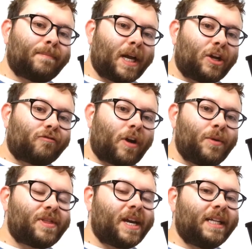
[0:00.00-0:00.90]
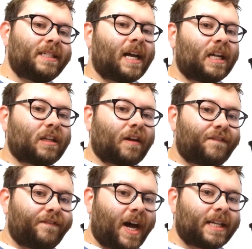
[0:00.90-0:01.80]
my growth isn't as
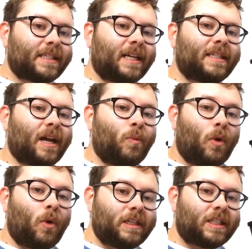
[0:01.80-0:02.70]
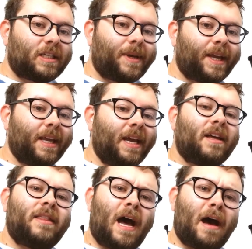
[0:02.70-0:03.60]
fast as I want it to be.
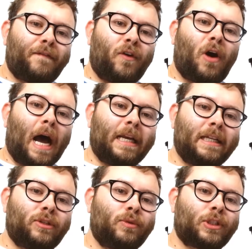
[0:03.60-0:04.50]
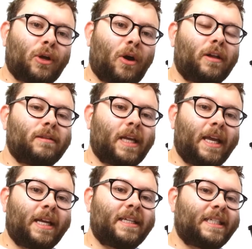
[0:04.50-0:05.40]
Therefore, I need to start
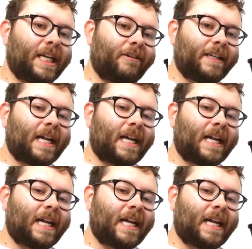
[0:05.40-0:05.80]
taking serious